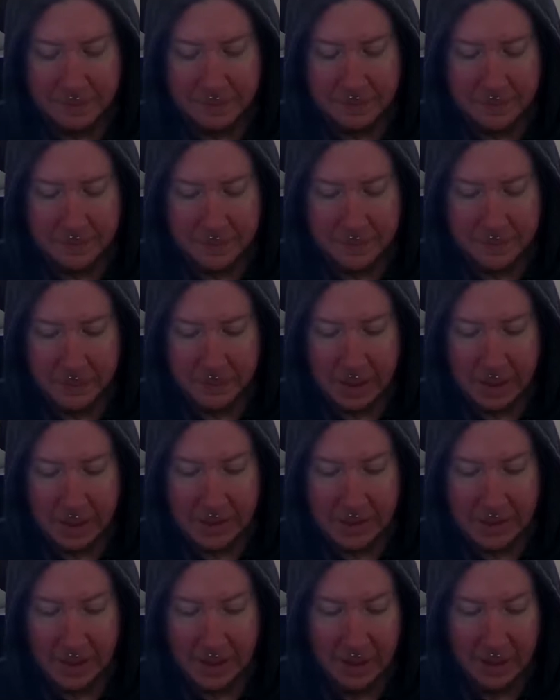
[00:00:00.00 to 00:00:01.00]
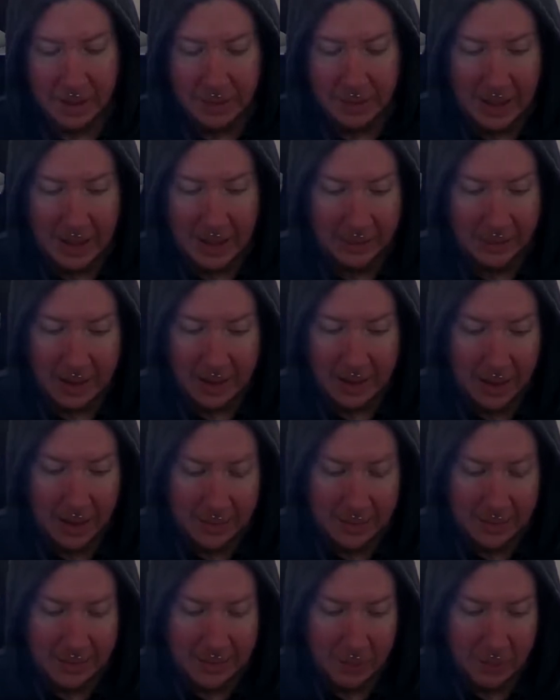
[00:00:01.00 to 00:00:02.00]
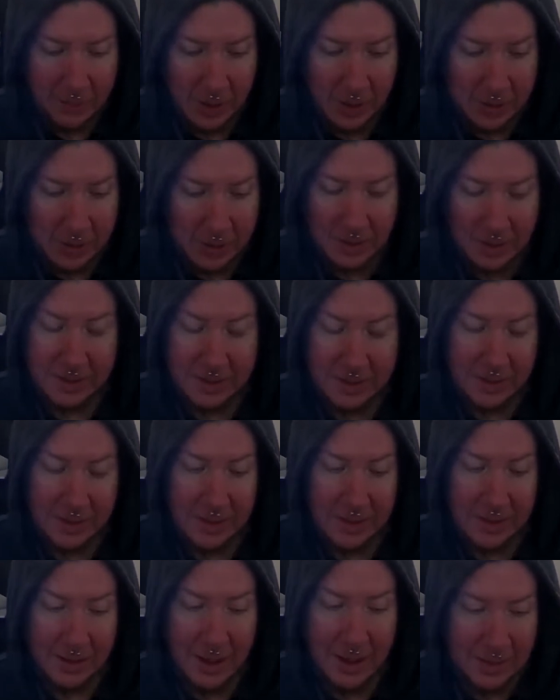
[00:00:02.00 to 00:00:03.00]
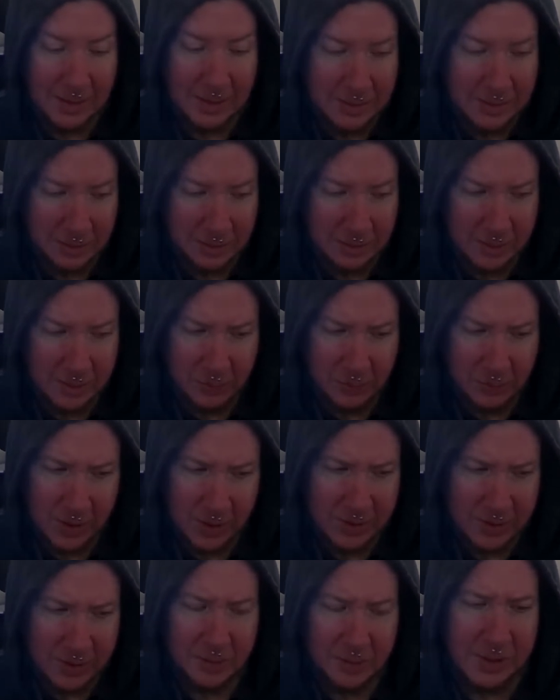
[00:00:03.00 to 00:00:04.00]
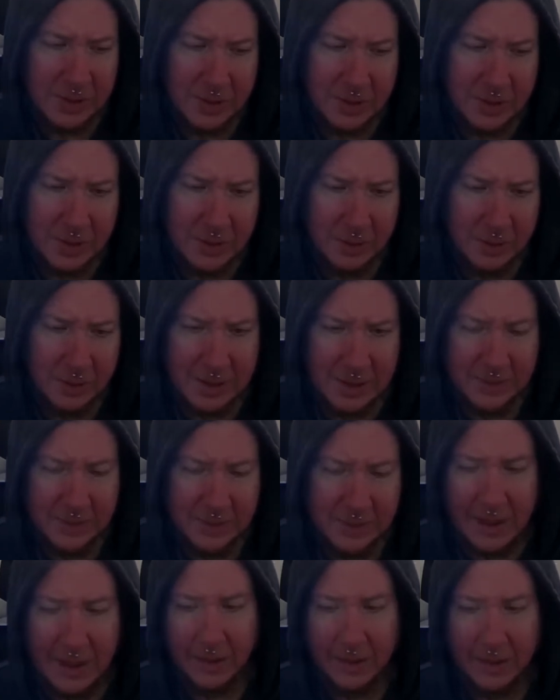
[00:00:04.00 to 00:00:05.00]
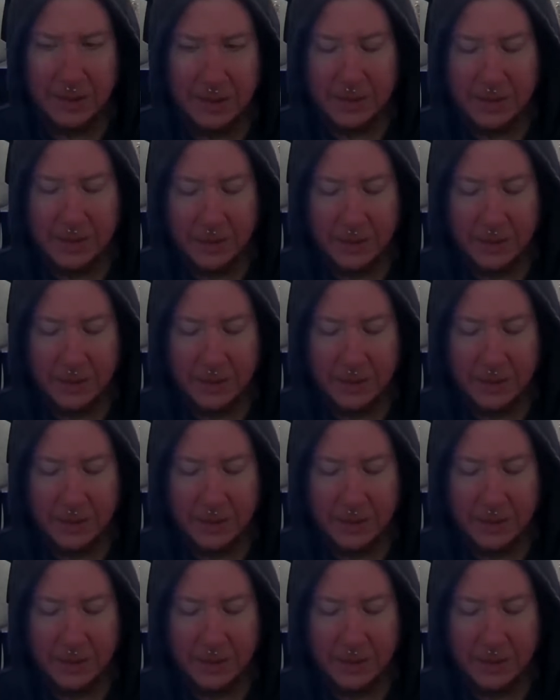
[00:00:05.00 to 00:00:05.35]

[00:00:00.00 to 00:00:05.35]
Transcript: Because I haven't had the constant pressure. It's like, yeah, I still get pressure, but it's usually because of allergies or whatever.